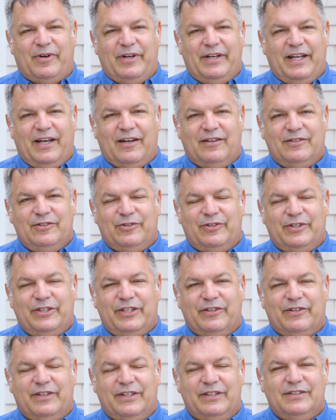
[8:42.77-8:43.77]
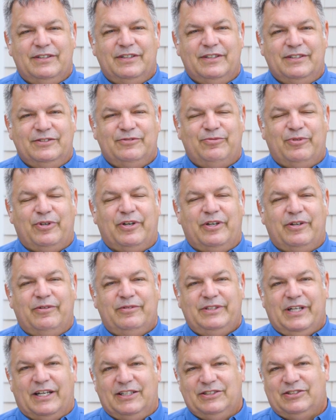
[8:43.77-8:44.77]
on the outdoor unit is we're going to
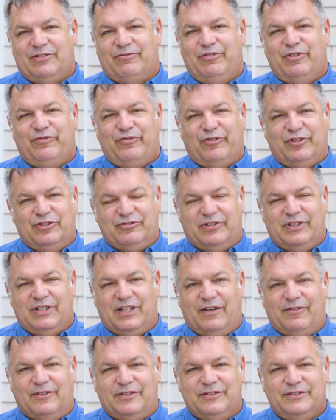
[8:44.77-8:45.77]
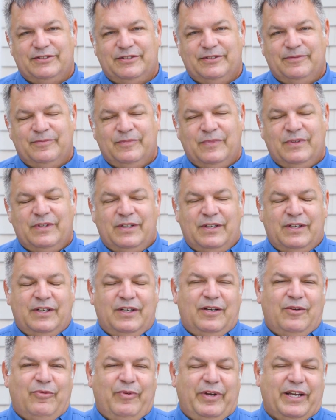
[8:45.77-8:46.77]
test the refrigerant levels.
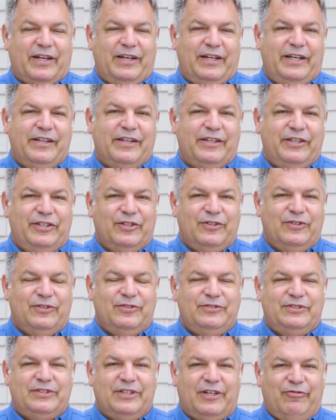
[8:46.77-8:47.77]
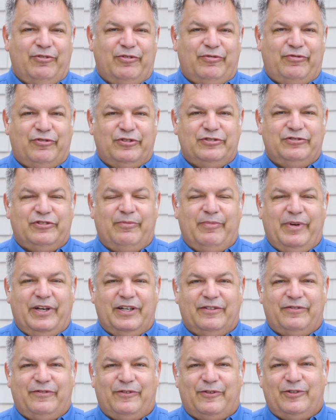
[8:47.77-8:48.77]
We can either use a refrigerant
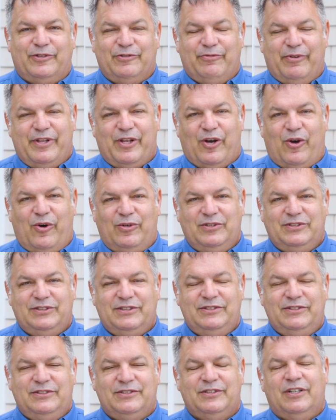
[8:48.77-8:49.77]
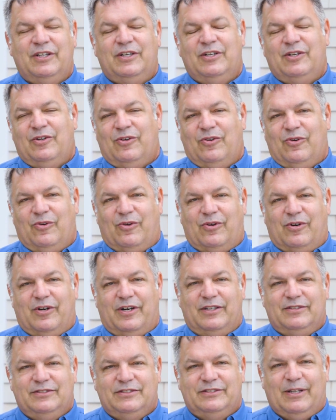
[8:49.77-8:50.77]
manifold with hoses,
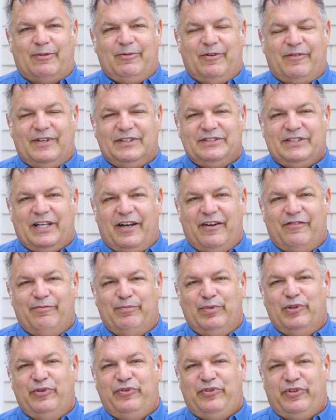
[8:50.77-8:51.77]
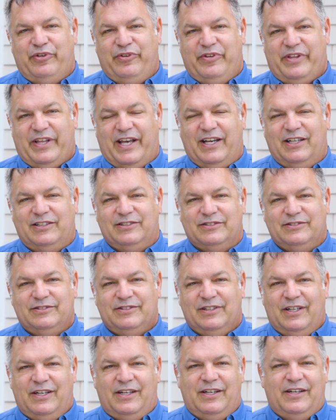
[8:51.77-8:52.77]
or some of us have Bluetooth
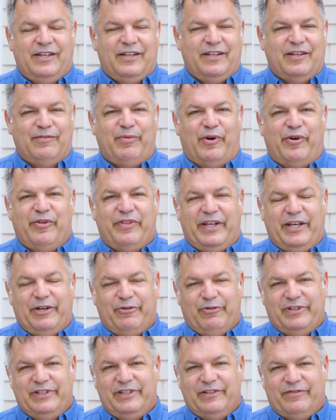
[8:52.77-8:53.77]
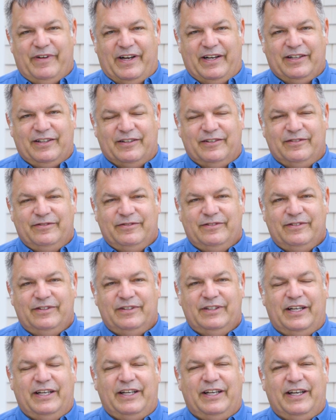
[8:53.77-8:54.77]
gauges. They're both equally effective
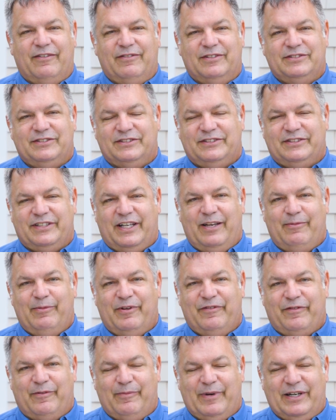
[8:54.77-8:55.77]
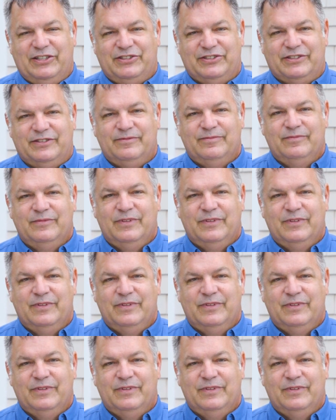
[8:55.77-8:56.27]
and give us the same information.